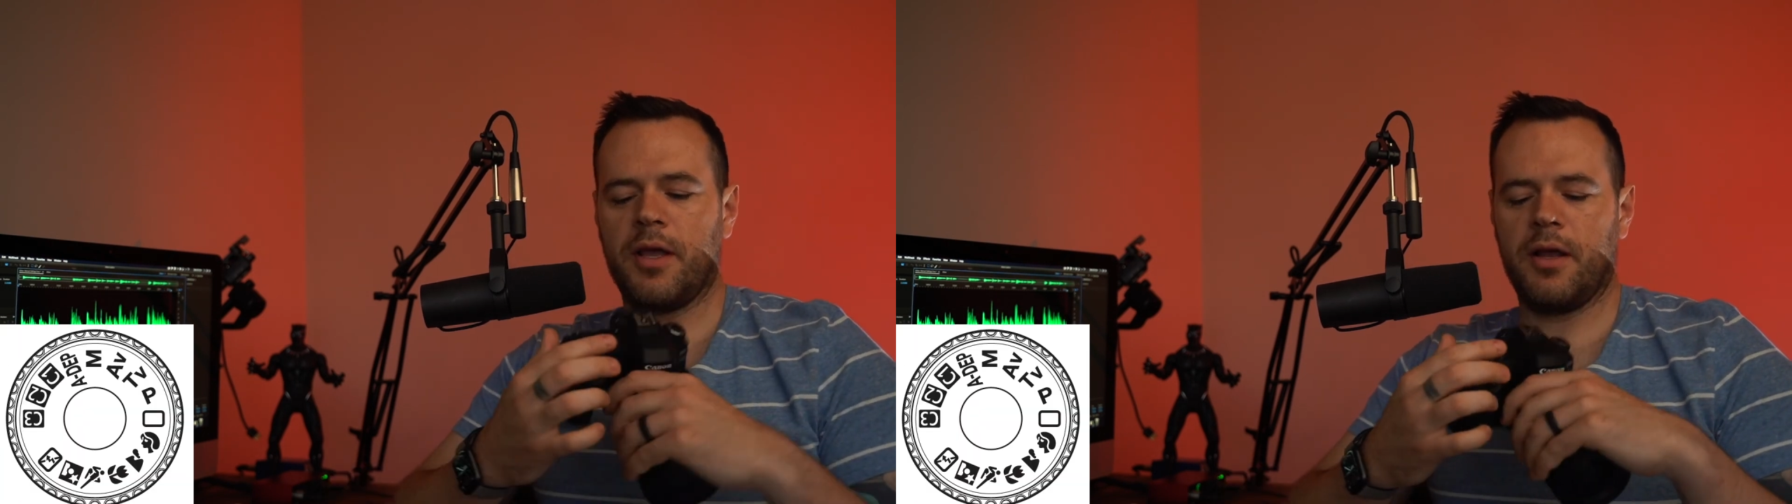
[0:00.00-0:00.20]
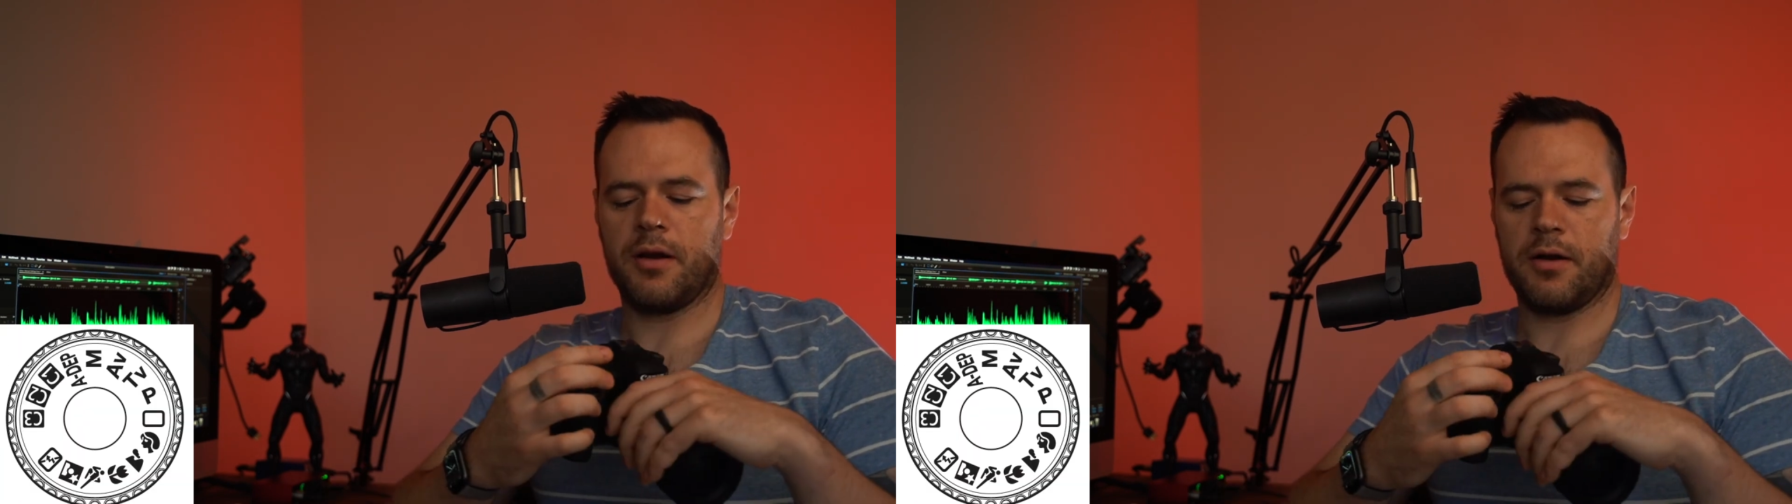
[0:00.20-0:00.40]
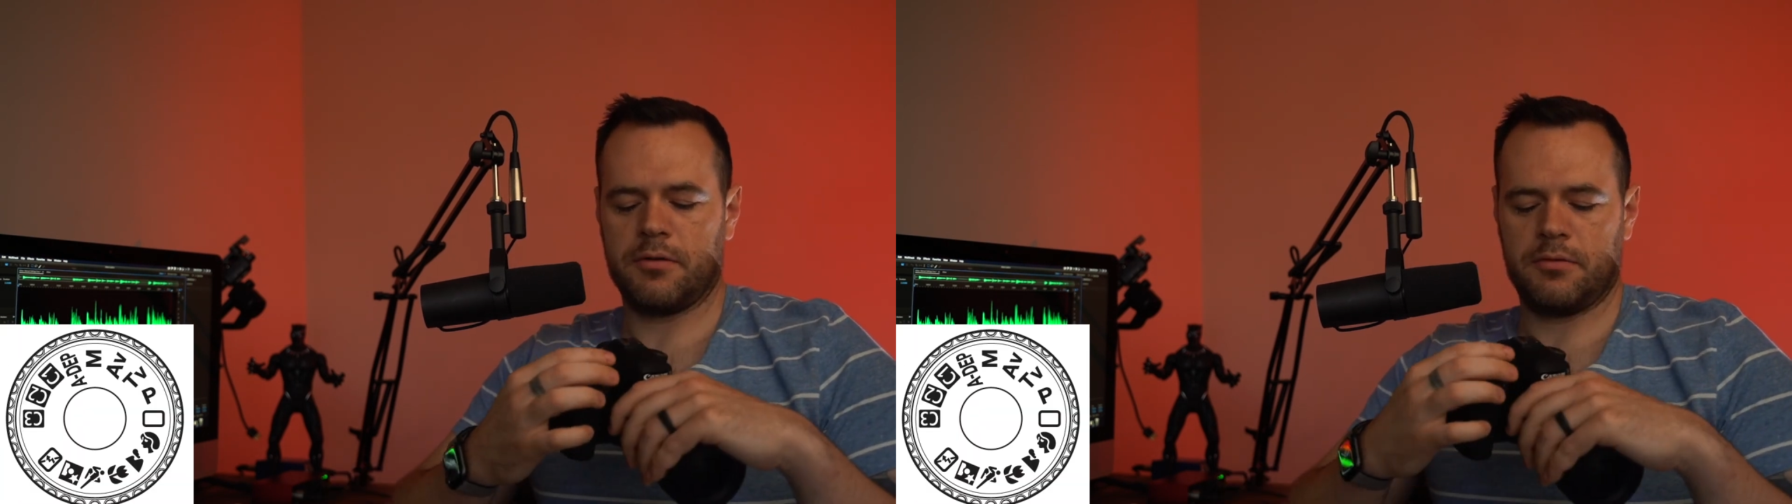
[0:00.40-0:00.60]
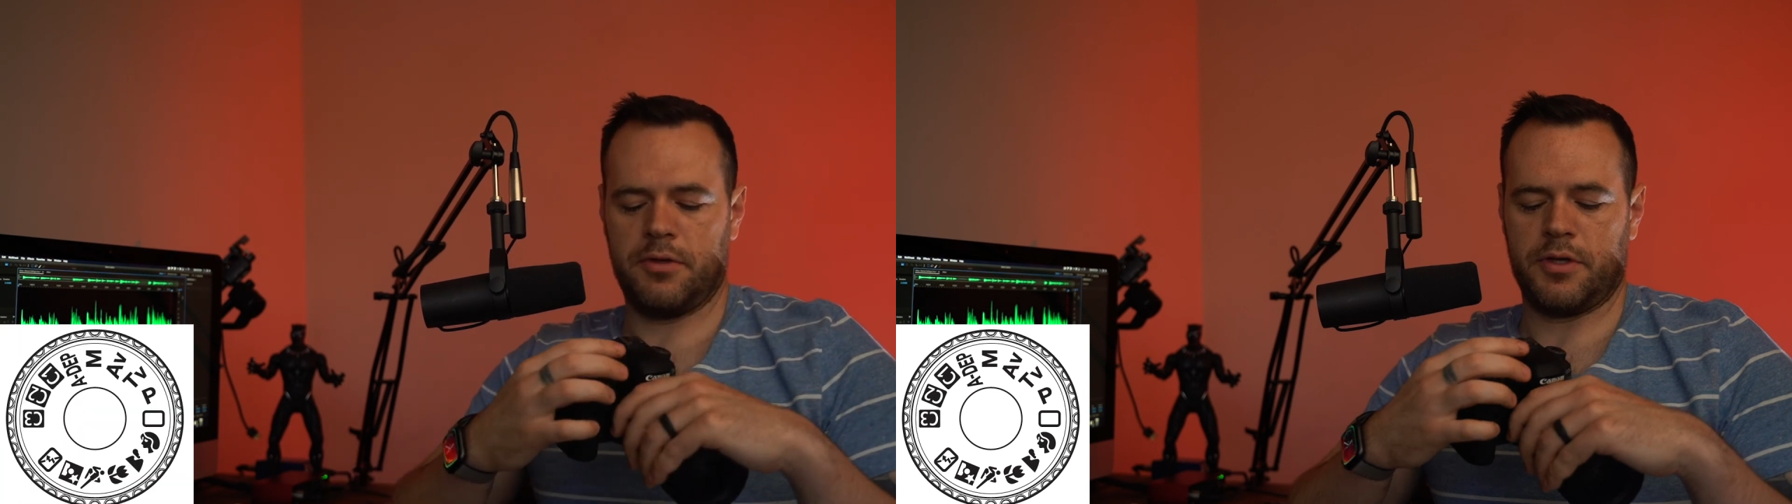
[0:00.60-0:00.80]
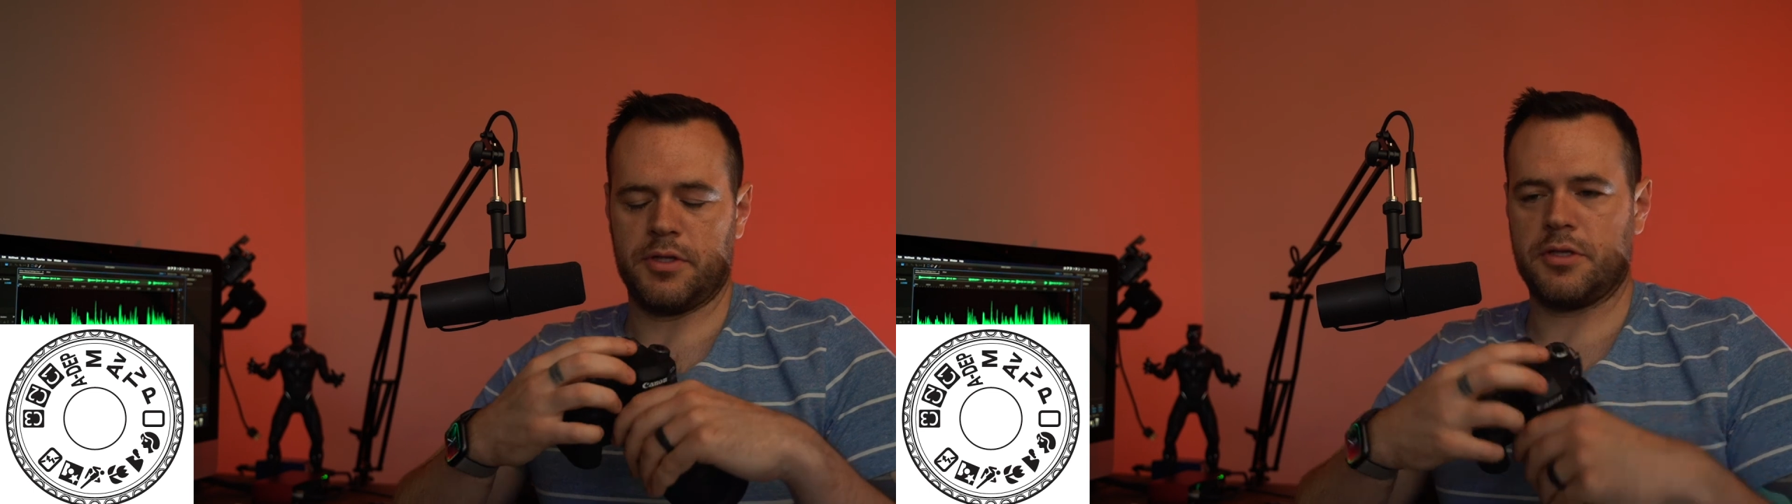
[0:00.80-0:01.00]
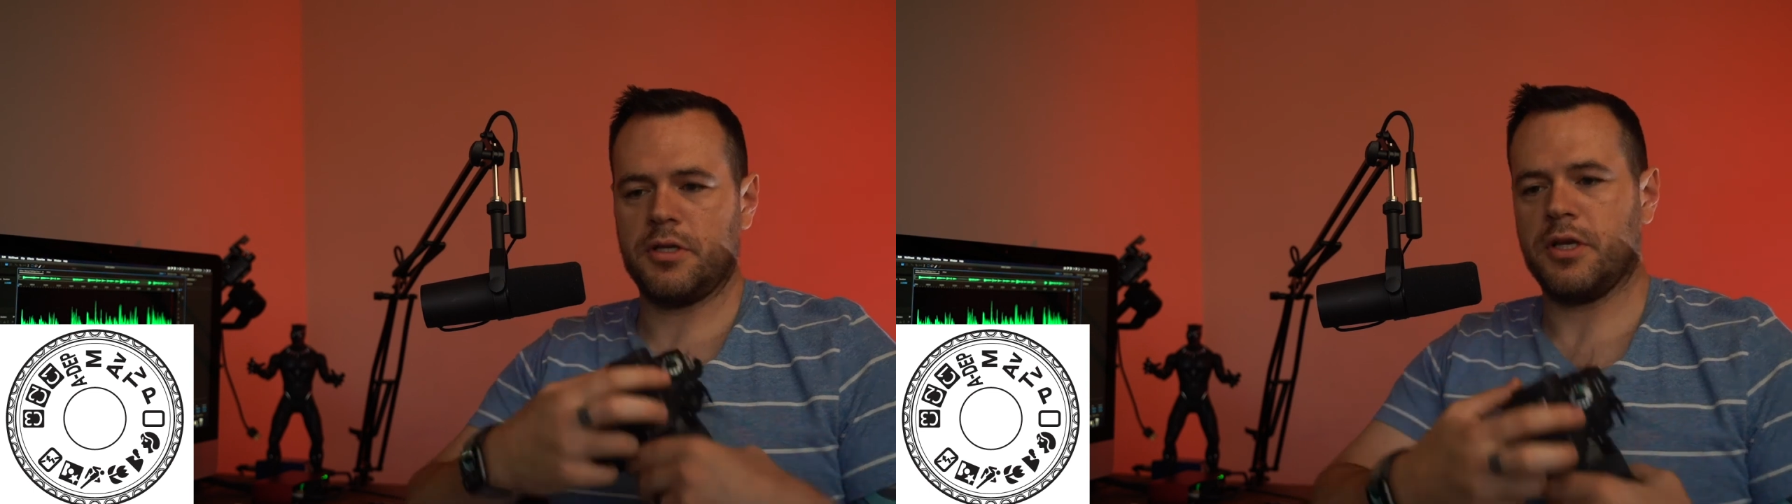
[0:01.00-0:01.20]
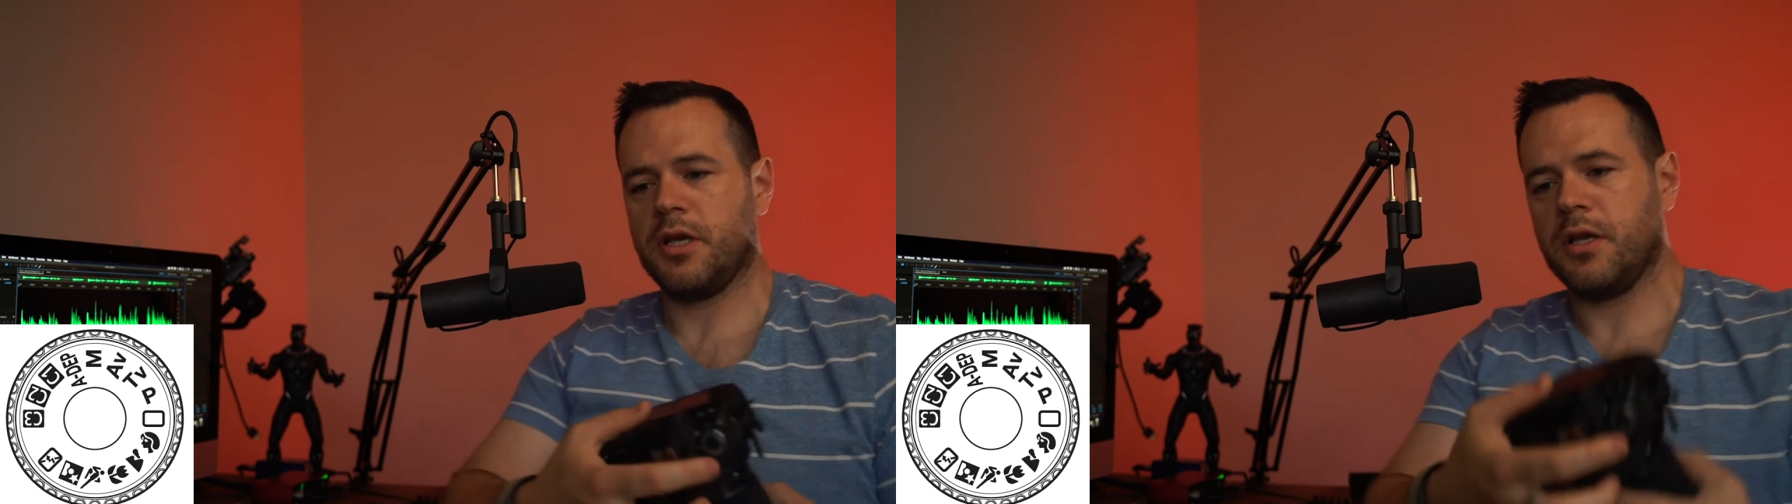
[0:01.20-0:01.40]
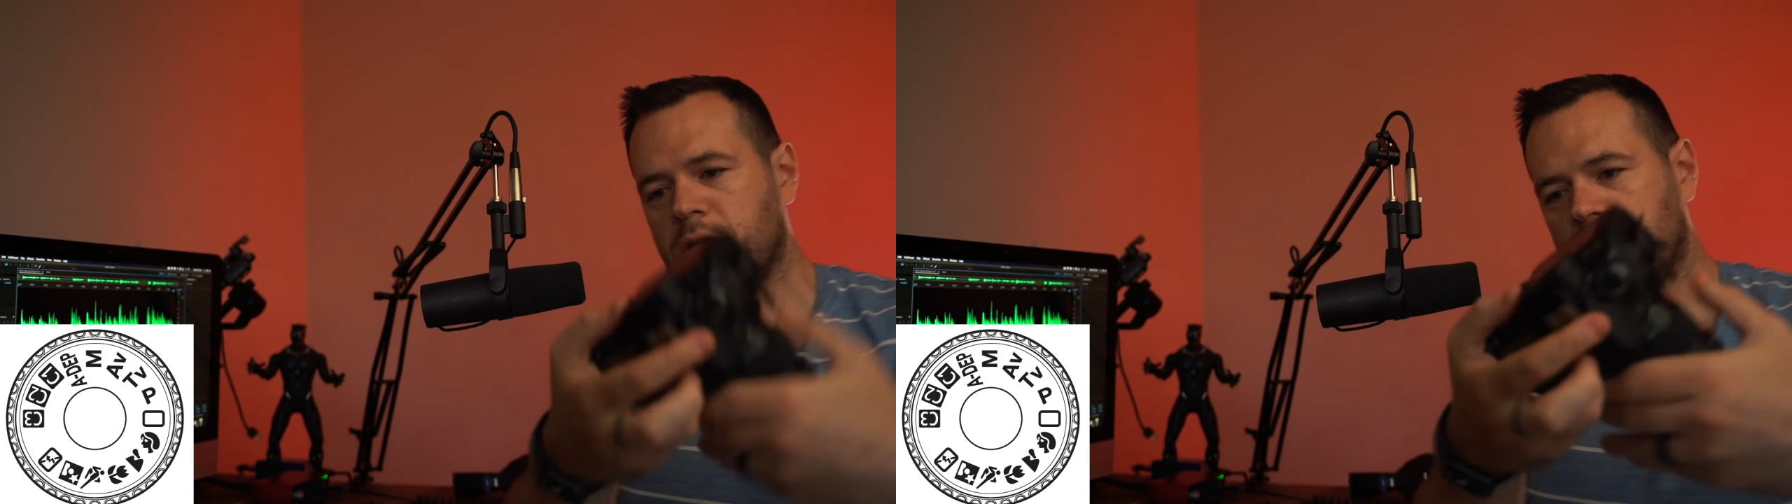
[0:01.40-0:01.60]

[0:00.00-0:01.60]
here, you can see